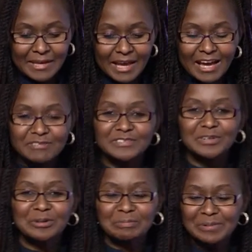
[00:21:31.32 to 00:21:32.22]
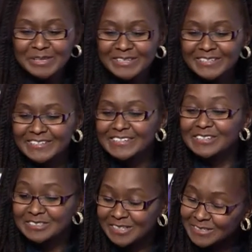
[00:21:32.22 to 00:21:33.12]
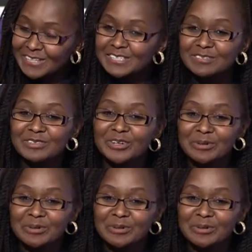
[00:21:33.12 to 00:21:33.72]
After completing, successfully